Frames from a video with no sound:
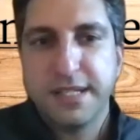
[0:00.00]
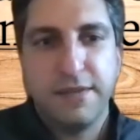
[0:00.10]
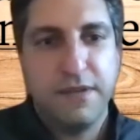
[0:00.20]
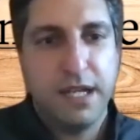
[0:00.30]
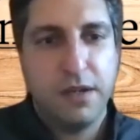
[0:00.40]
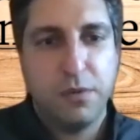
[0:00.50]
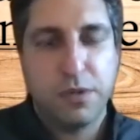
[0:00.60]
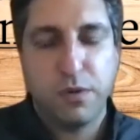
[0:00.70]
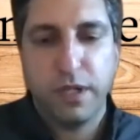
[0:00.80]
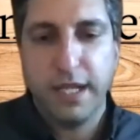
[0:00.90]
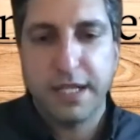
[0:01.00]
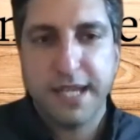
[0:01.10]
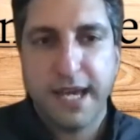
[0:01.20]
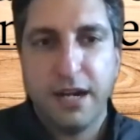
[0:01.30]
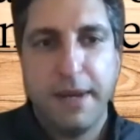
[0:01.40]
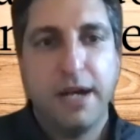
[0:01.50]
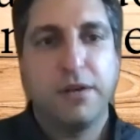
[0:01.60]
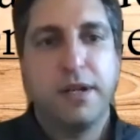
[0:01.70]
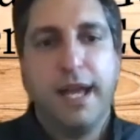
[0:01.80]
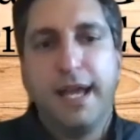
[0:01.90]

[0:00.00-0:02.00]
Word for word: this evening, which we're really excited about.